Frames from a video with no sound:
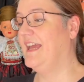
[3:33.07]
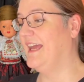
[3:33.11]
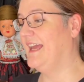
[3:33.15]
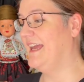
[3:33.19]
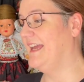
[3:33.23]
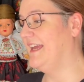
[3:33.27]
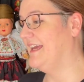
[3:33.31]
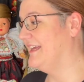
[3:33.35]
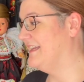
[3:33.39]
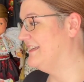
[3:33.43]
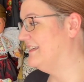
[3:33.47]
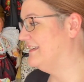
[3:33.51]

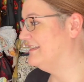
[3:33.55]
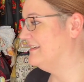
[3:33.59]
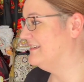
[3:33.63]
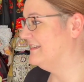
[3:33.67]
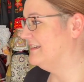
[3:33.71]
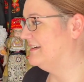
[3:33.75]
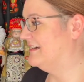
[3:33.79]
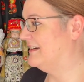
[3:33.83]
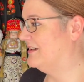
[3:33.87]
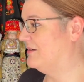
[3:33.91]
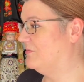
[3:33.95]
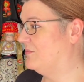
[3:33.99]
and
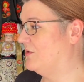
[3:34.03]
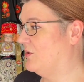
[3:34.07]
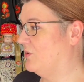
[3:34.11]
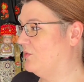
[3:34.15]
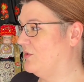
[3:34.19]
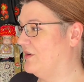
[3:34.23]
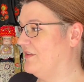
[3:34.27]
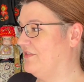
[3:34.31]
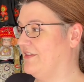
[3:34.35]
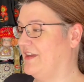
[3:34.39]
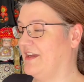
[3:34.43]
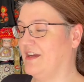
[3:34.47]

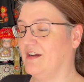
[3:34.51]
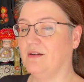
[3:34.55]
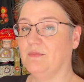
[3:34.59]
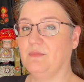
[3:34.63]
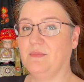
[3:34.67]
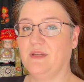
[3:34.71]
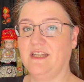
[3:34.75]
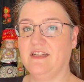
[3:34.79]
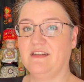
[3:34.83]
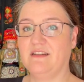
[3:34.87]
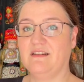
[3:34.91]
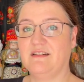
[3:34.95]
what they are
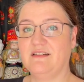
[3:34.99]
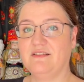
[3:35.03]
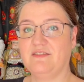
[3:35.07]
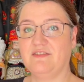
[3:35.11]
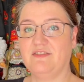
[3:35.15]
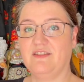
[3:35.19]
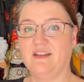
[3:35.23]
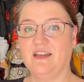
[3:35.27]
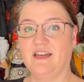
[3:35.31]
made of,